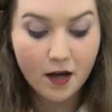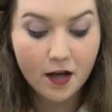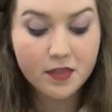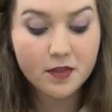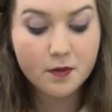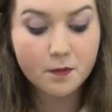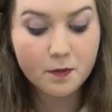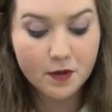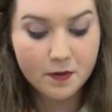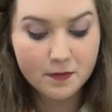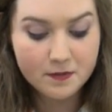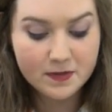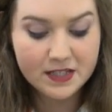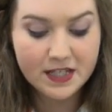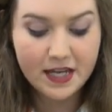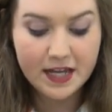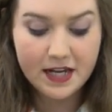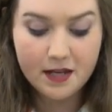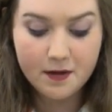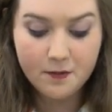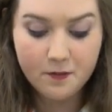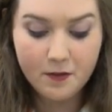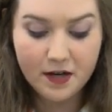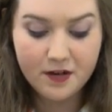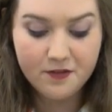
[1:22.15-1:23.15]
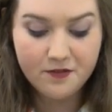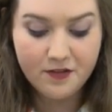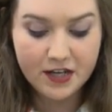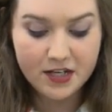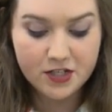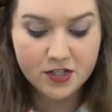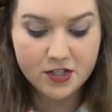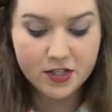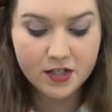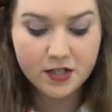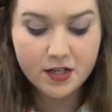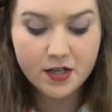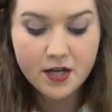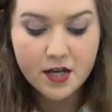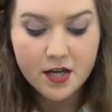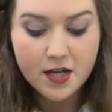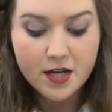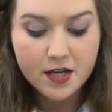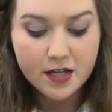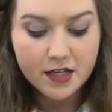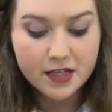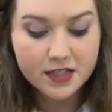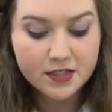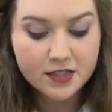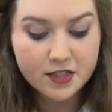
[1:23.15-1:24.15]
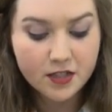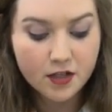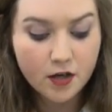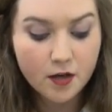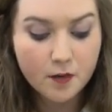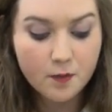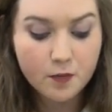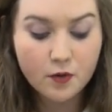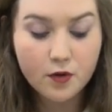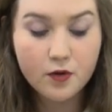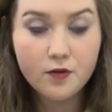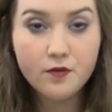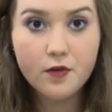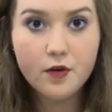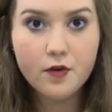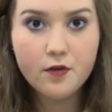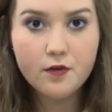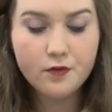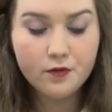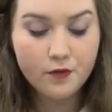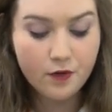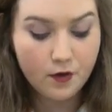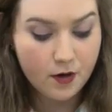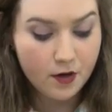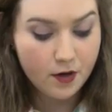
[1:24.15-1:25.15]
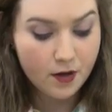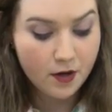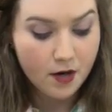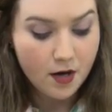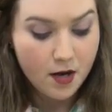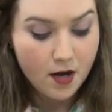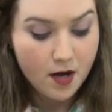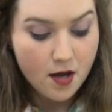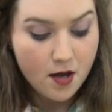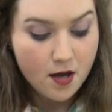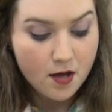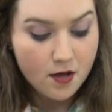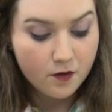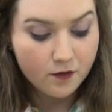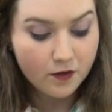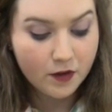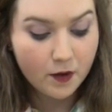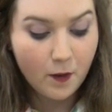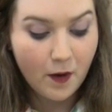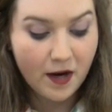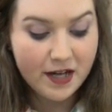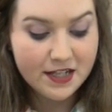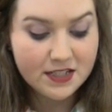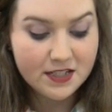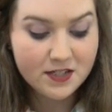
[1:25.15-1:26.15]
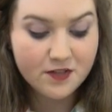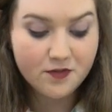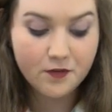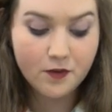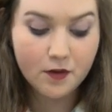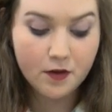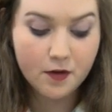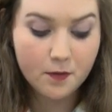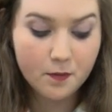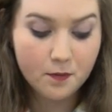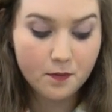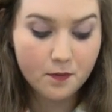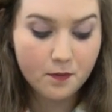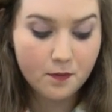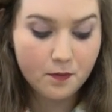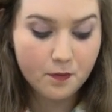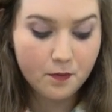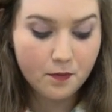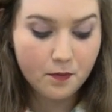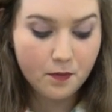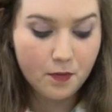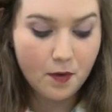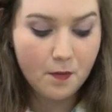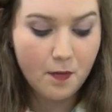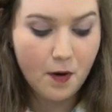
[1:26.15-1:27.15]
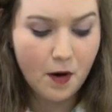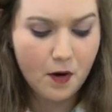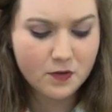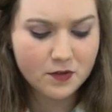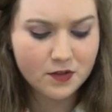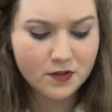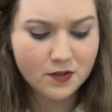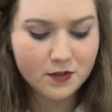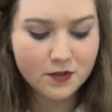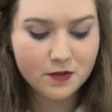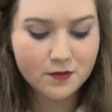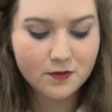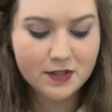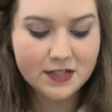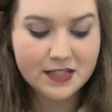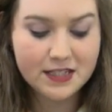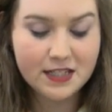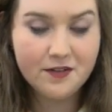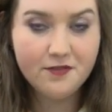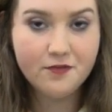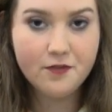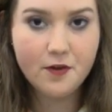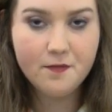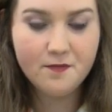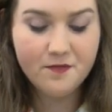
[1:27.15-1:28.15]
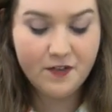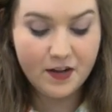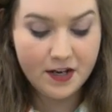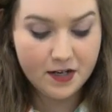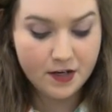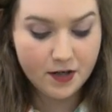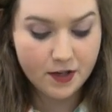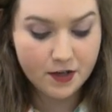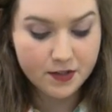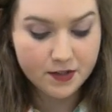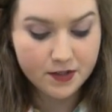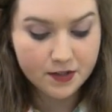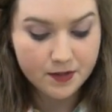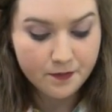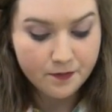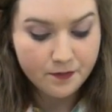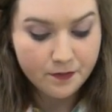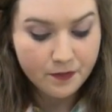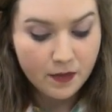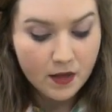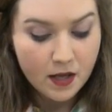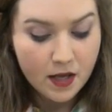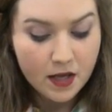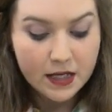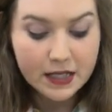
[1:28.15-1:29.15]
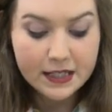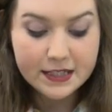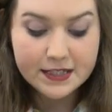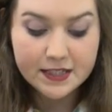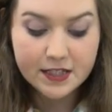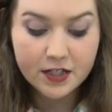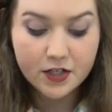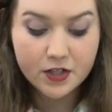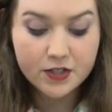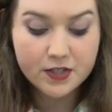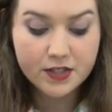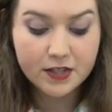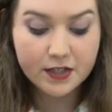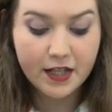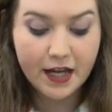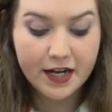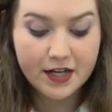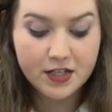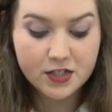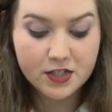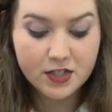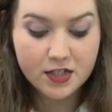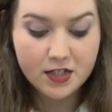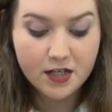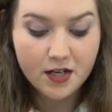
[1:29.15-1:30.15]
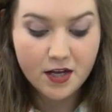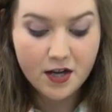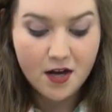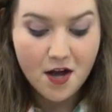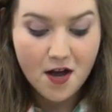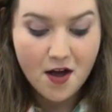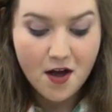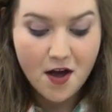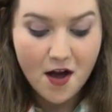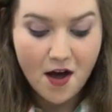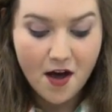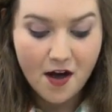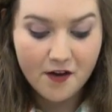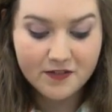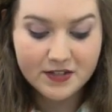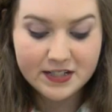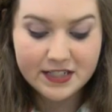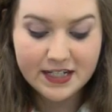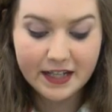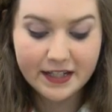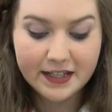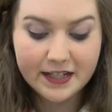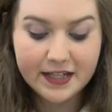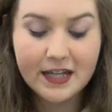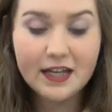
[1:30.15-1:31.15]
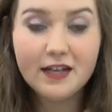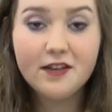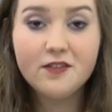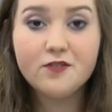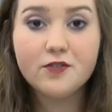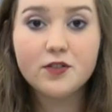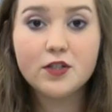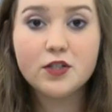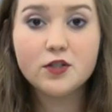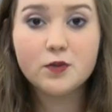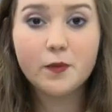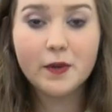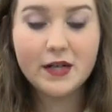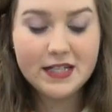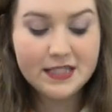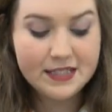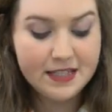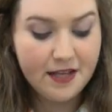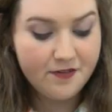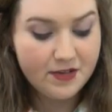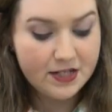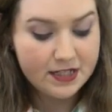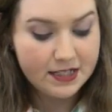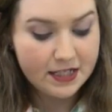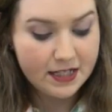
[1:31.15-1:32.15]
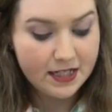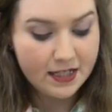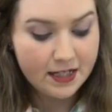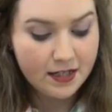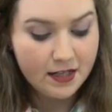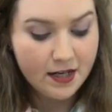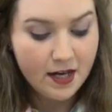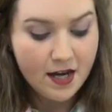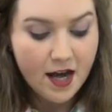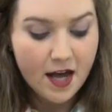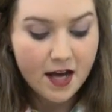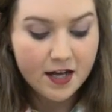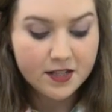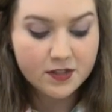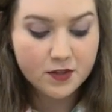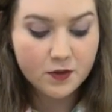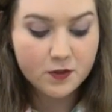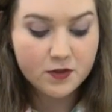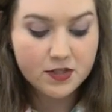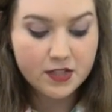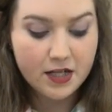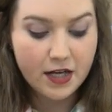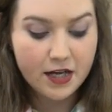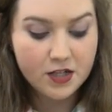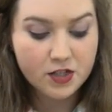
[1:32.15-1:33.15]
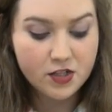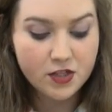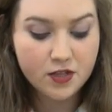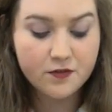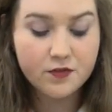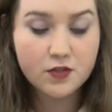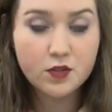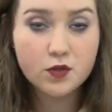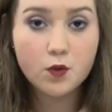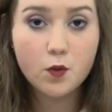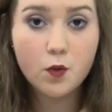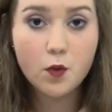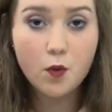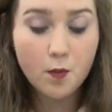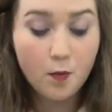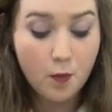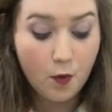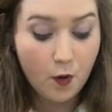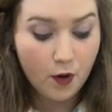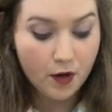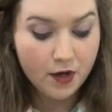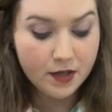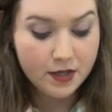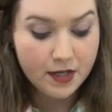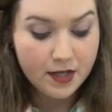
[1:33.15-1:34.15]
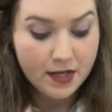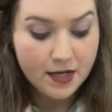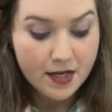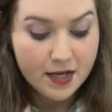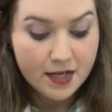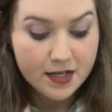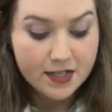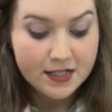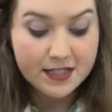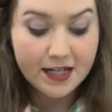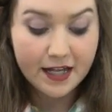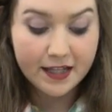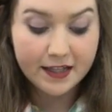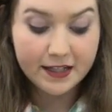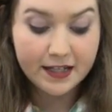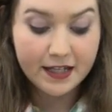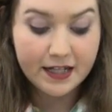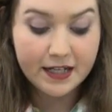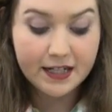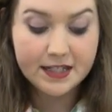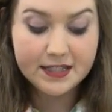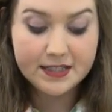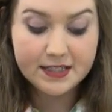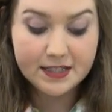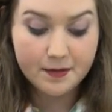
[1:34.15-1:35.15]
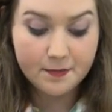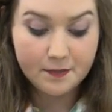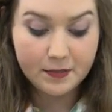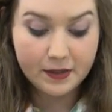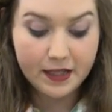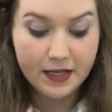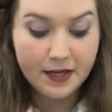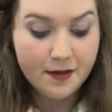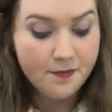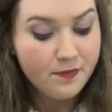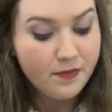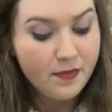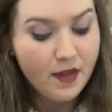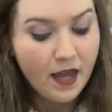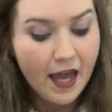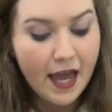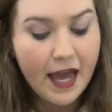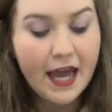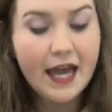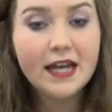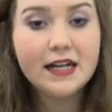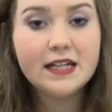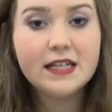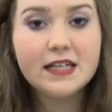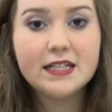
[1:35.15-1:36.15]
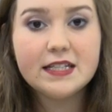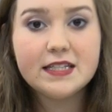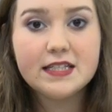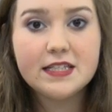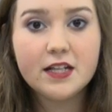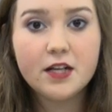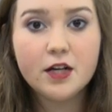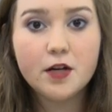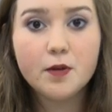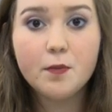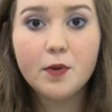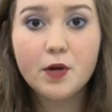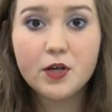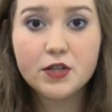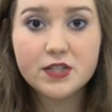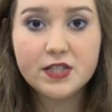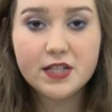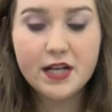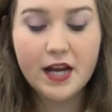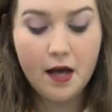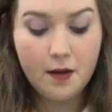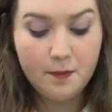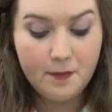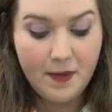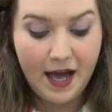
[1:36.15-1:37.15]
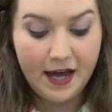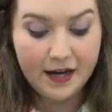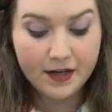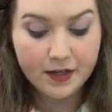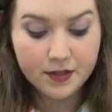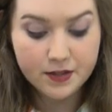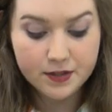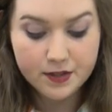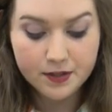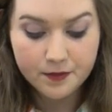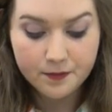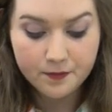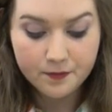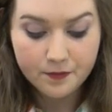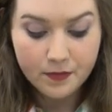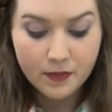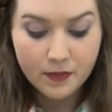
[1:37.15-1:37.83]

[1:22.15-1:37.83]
the Prim Stadium renovation, consider approval for requests for proposals received from vendors, consider selection of a delegate for the 2017 Association of School Board Delegate Assembly, and consider personnel matters.